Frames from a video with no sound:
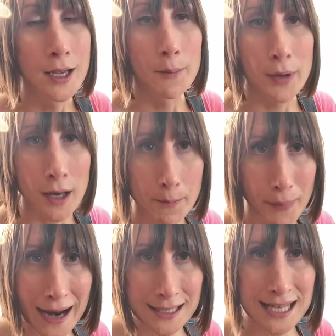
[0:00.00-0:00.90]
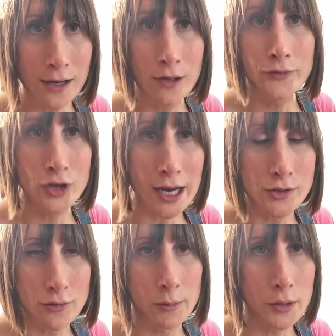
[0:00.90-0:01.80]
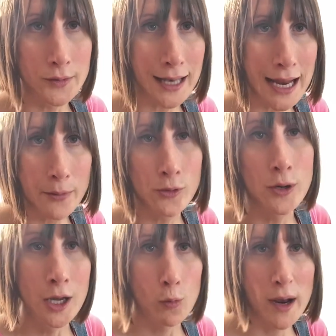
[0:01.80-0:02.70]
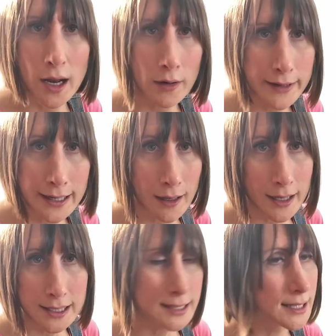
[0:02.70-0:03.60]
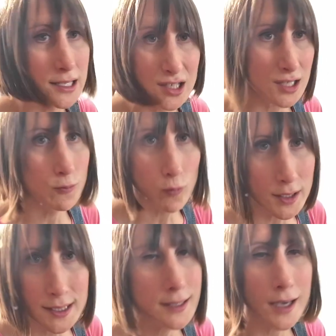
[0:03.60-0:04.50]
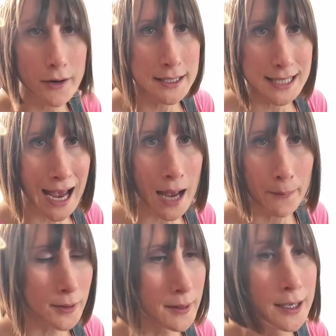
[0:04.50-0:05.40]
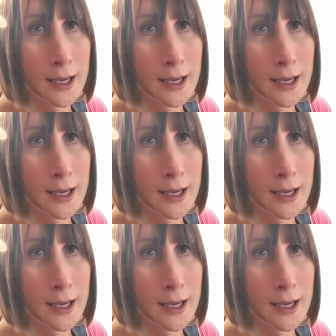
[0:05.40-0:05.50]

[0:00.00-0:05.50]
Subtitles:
but I backed out of trying to remove the label when I realised that it just wasn't going to happen,